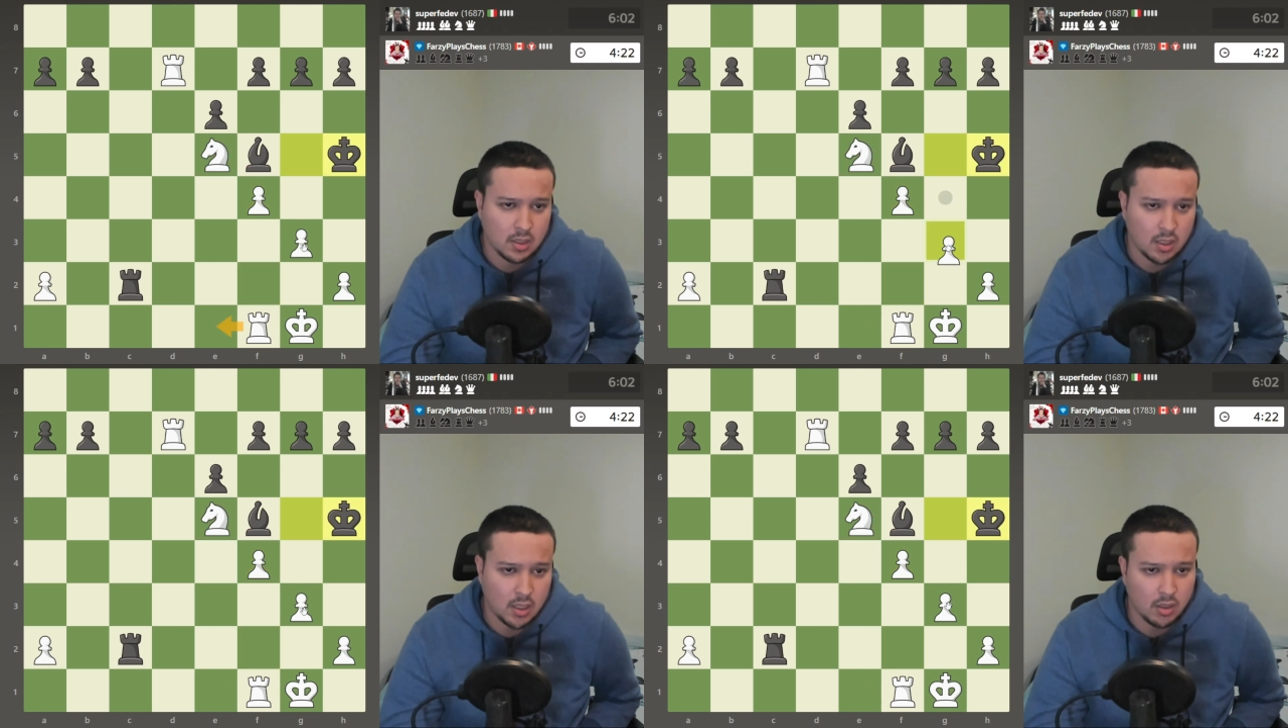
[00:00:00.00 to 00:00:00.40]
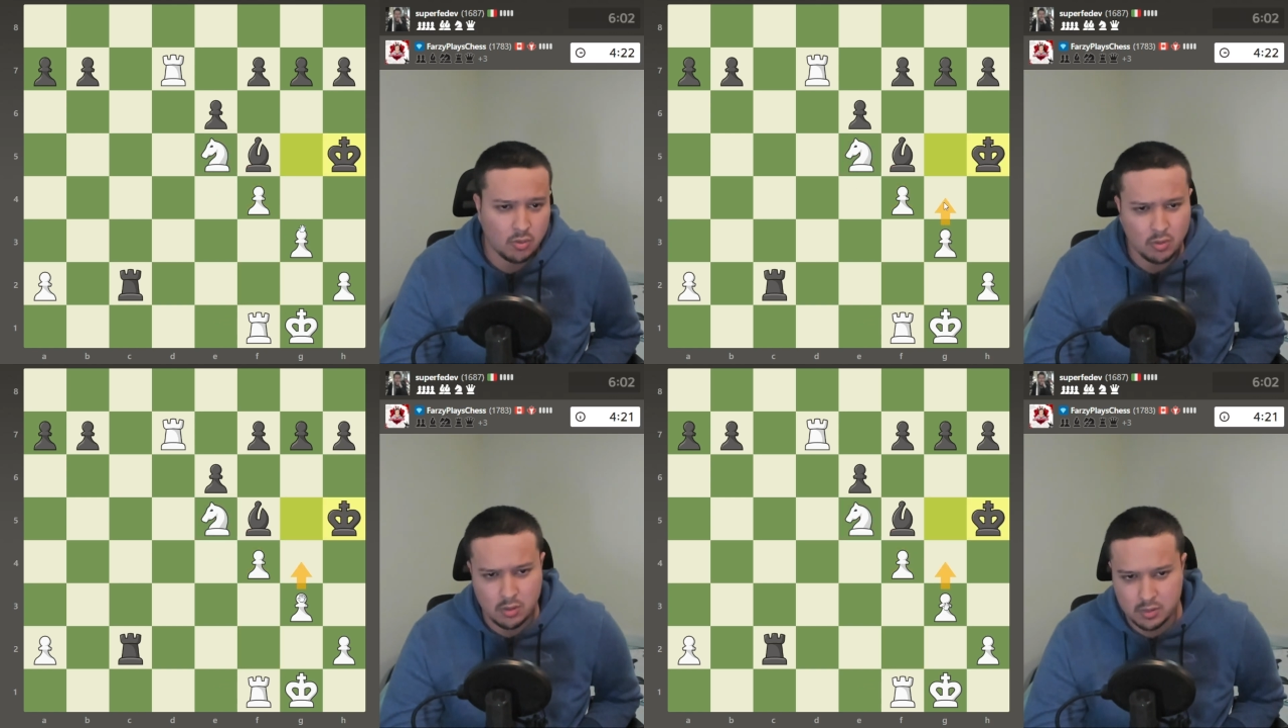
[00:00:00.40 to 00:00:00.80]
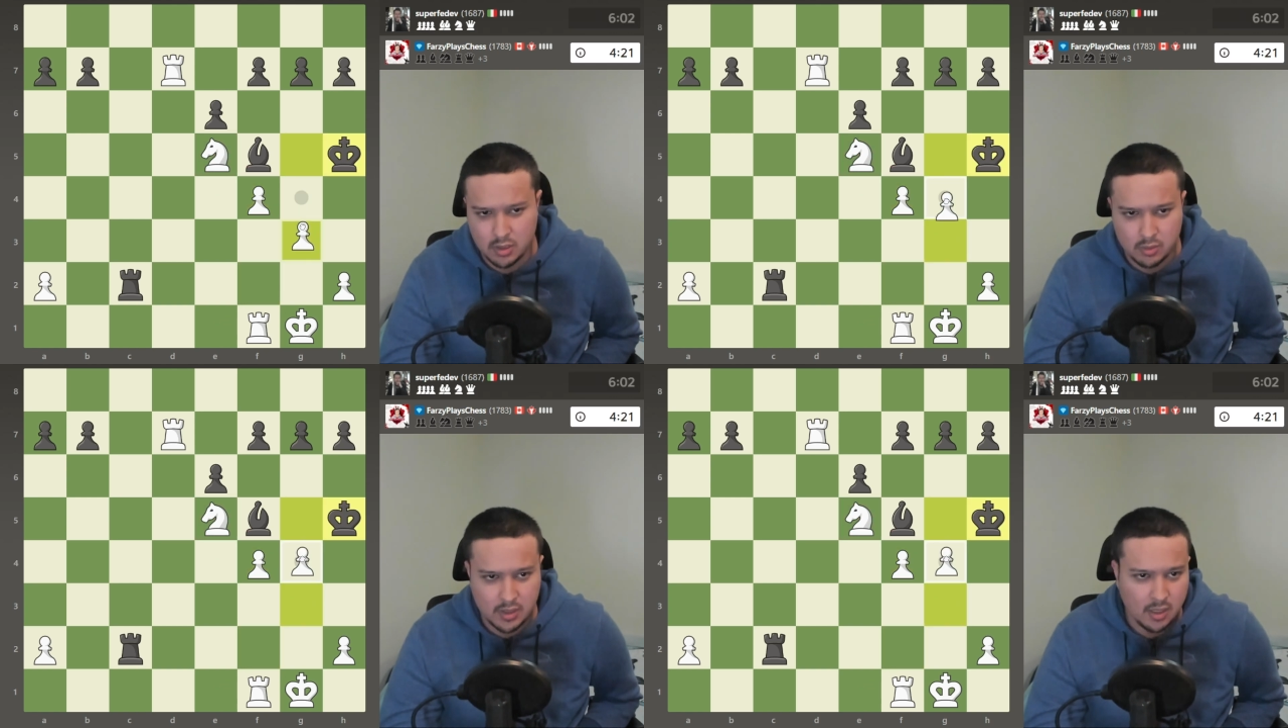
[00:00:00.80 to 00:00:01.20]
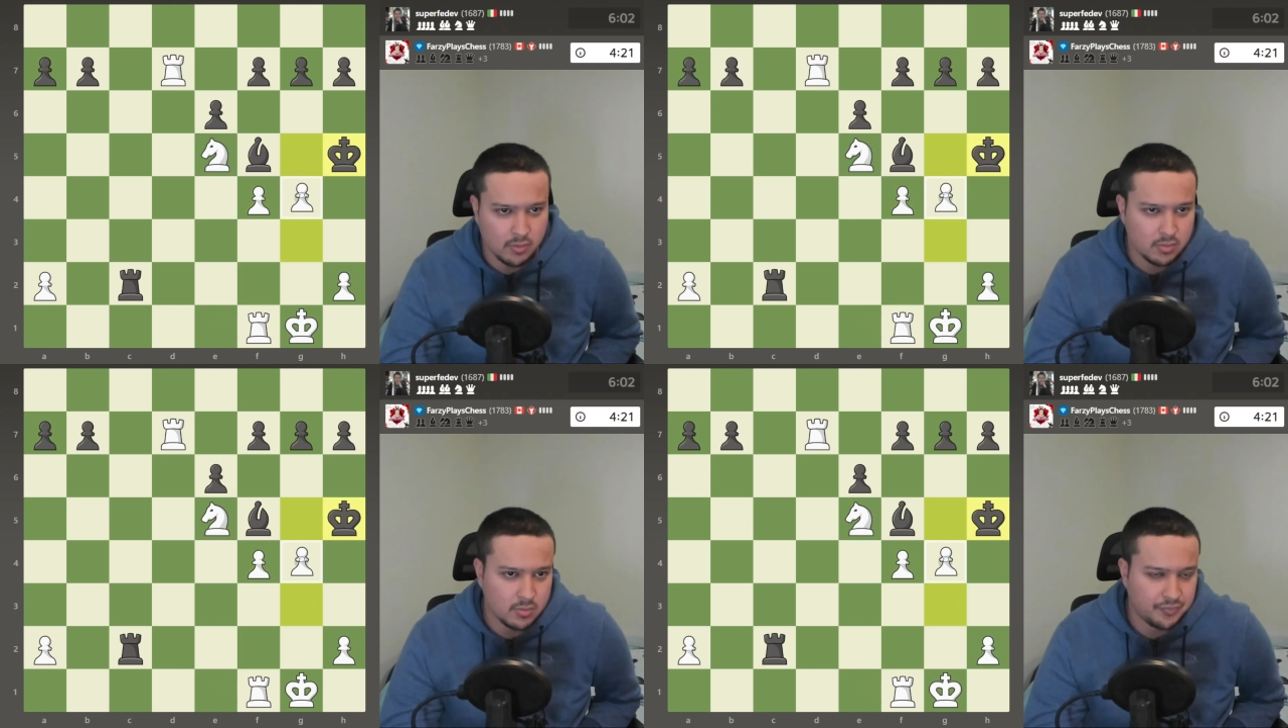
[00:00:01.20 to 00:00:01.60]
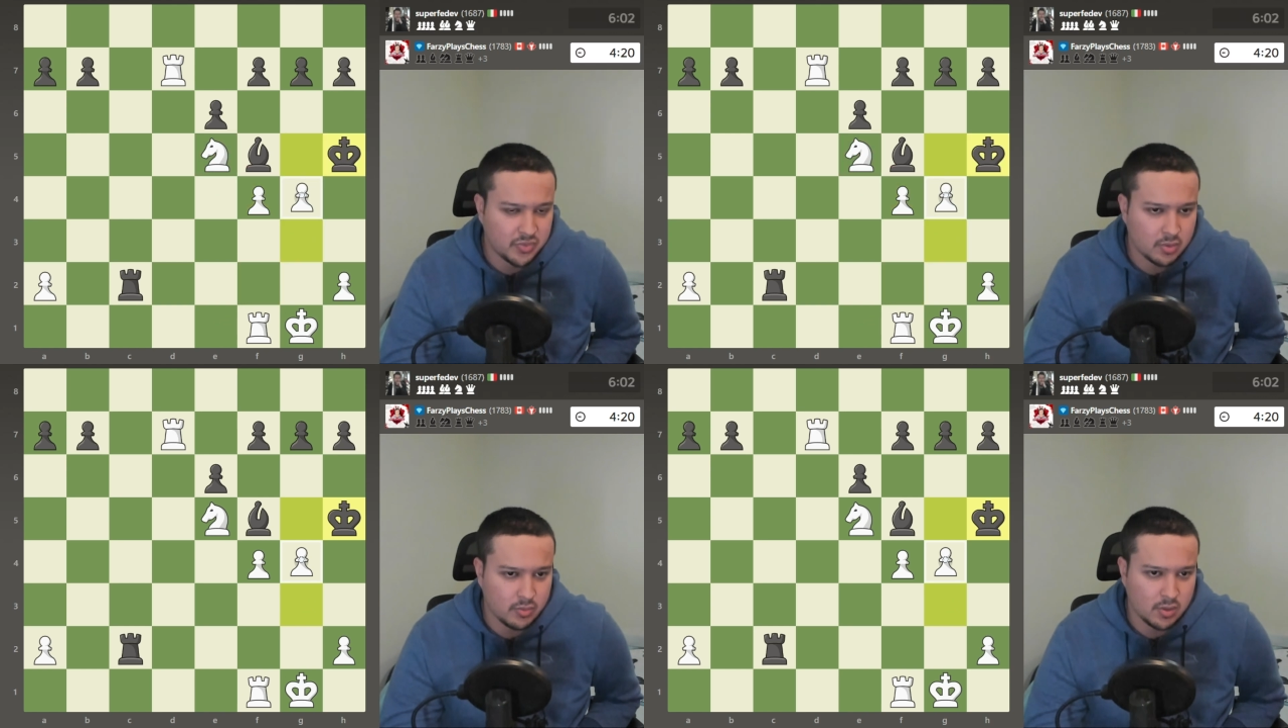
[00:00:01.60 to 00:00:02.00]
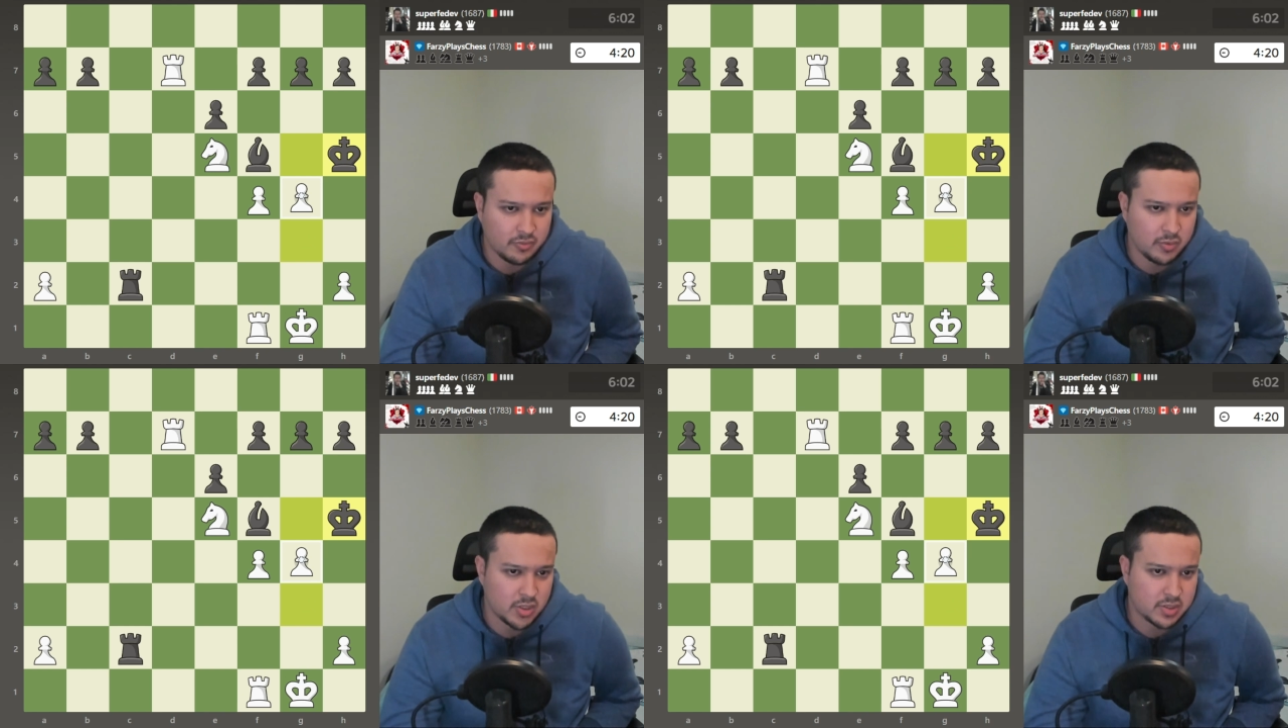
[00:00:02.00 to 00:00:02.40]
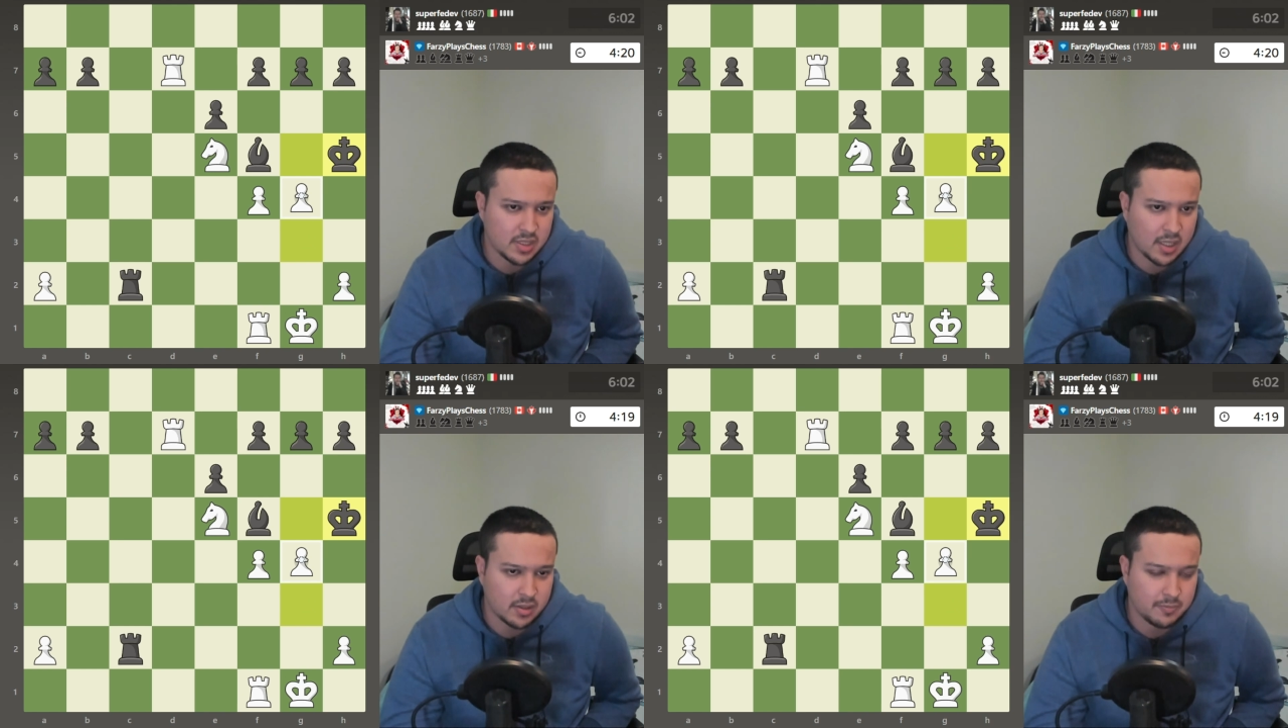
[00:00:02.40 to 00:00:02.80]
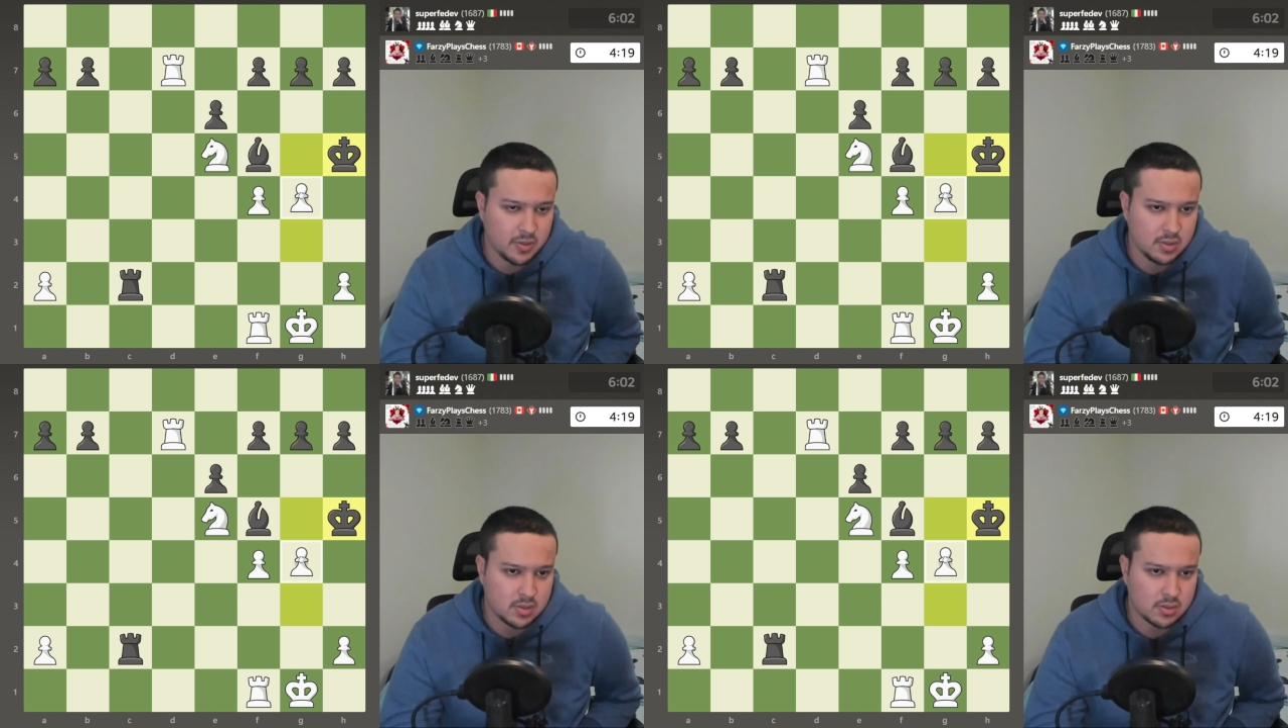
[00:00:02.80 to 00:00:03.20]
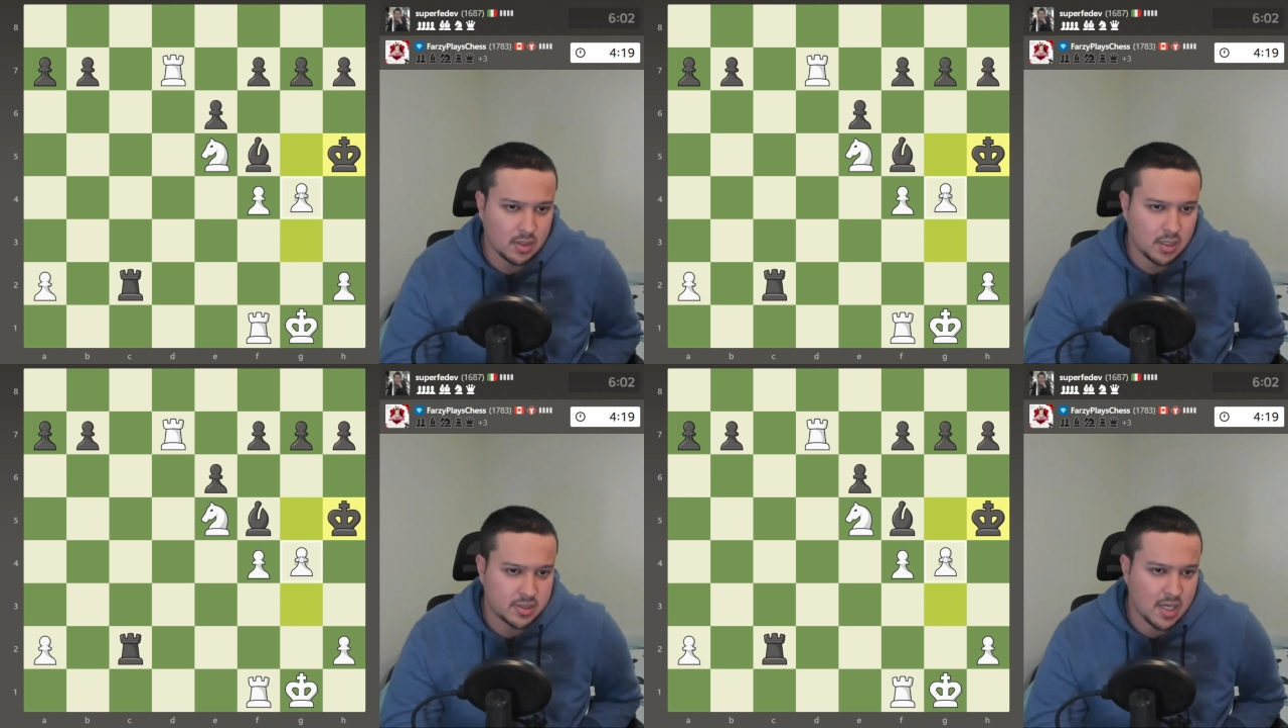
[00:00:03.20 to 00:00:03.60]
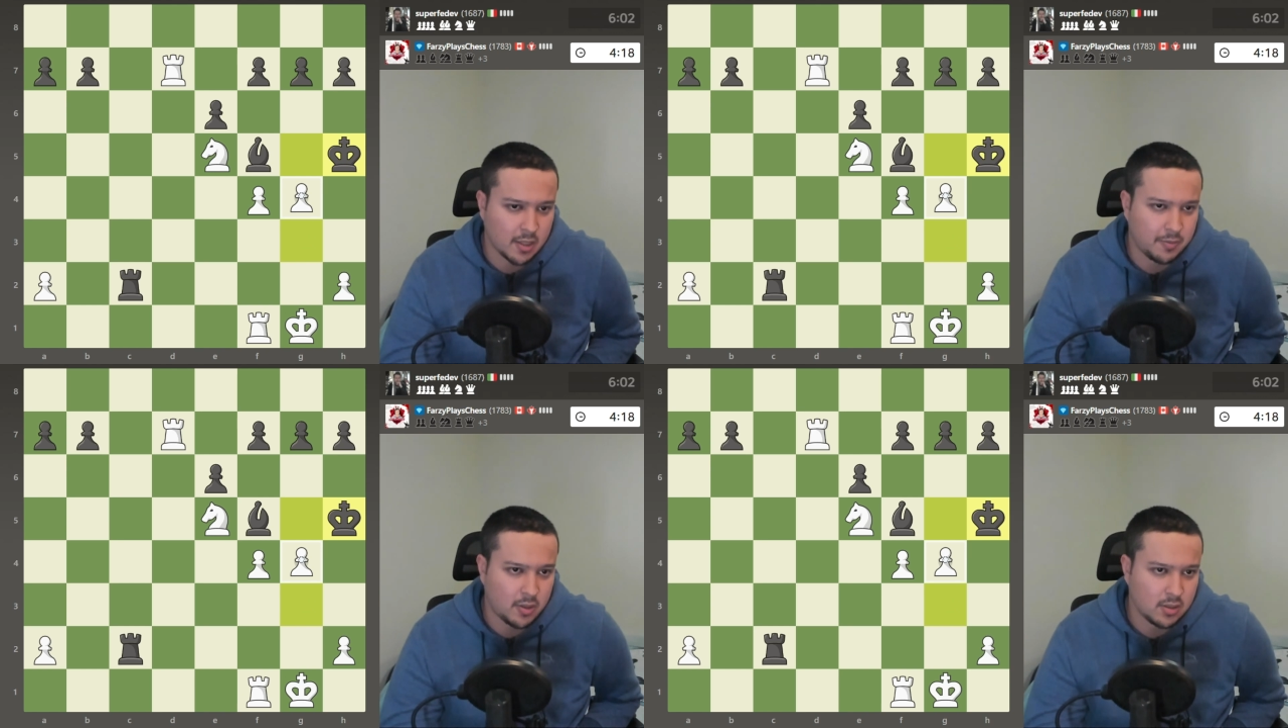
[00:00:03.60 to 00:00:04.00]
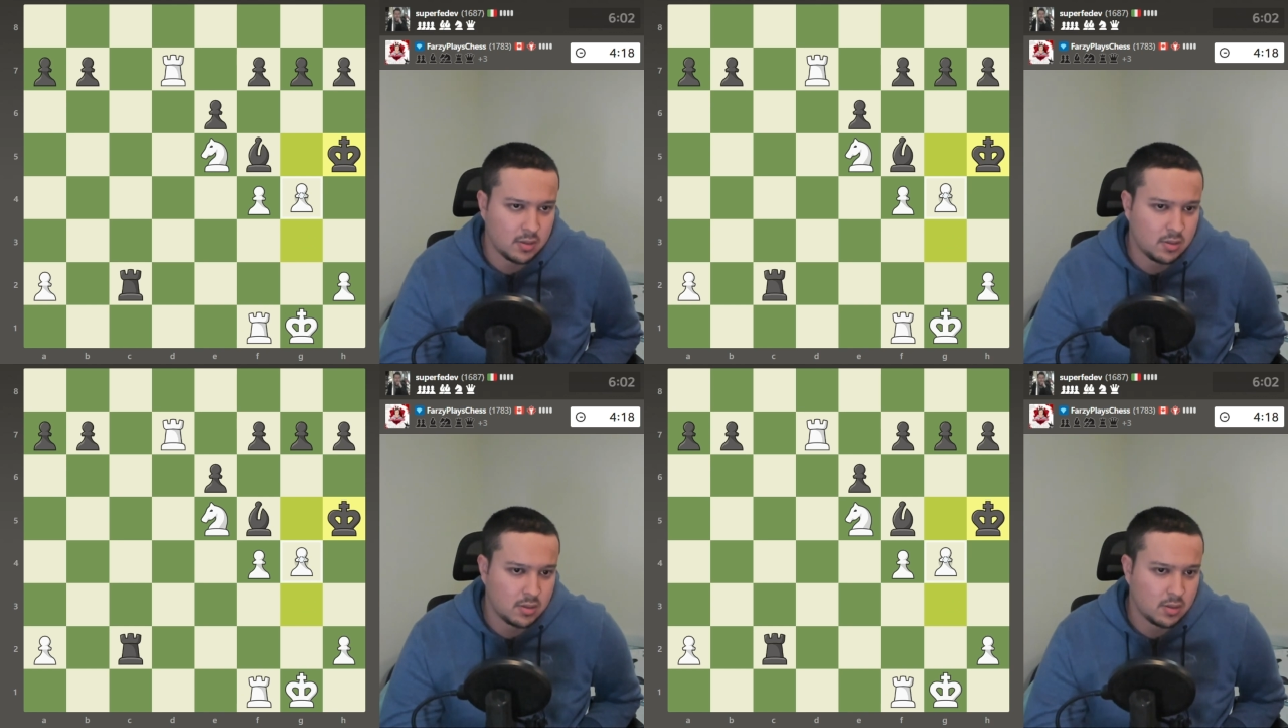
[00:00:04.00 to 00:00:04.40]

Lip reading: or you know now, what we just sack the piece, sack a pawn.